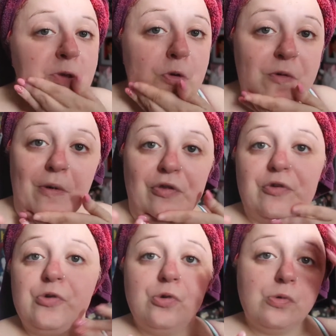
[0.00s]
water
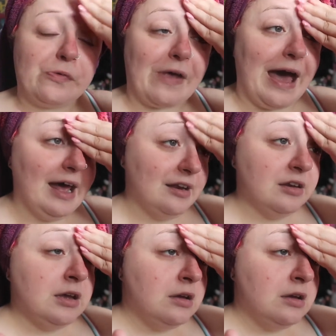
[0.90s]
bottles and